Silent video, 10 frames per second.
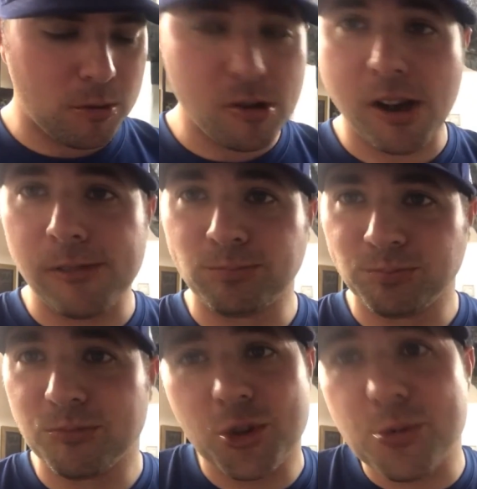Okay,
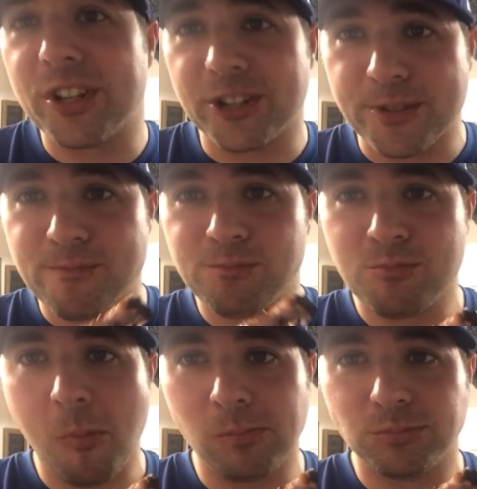that's really good.
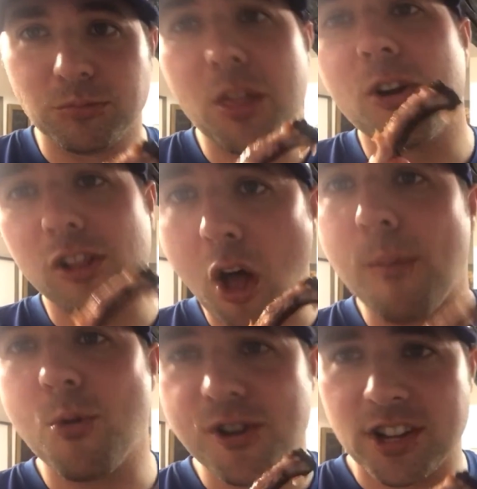They're a
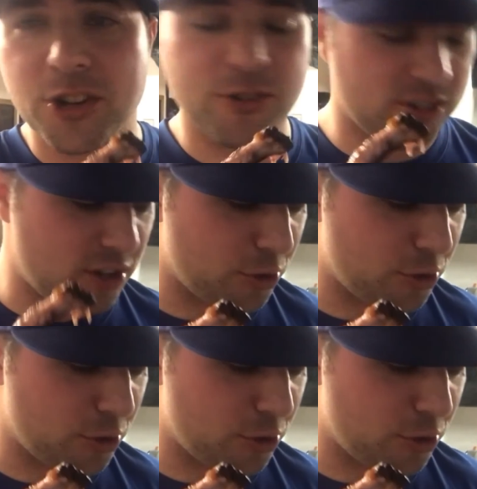lot more tender than the